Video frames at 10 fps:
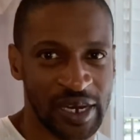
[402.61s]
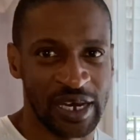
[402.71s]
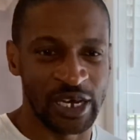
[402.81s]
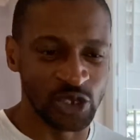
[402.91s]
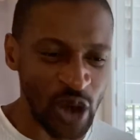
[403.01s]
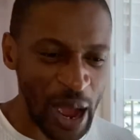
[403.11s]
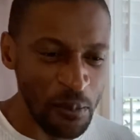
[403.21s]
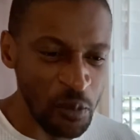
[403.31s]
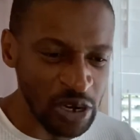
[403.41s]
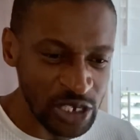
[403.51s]
So I
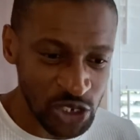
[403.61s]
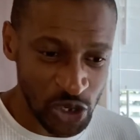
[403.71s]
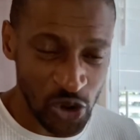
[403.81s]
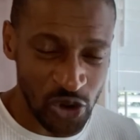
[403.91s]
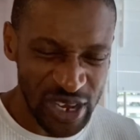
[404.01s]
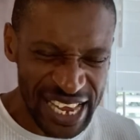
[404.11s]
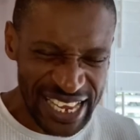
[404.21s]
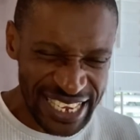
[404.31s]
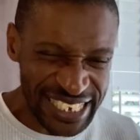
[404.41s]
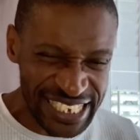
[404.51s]
monitor
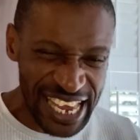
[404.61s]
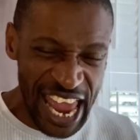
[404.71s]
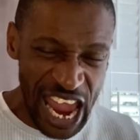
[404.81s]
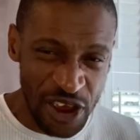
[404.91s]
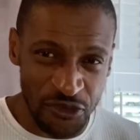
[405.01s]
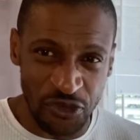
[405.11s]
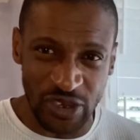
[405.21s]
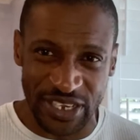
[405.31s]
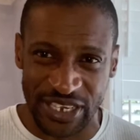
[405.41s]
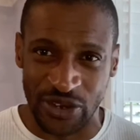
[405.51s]
it every
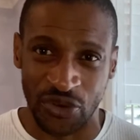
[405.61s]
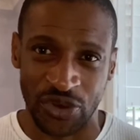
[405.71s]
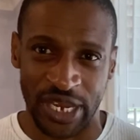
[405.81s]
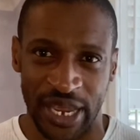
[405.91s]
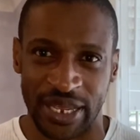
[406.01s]
single day.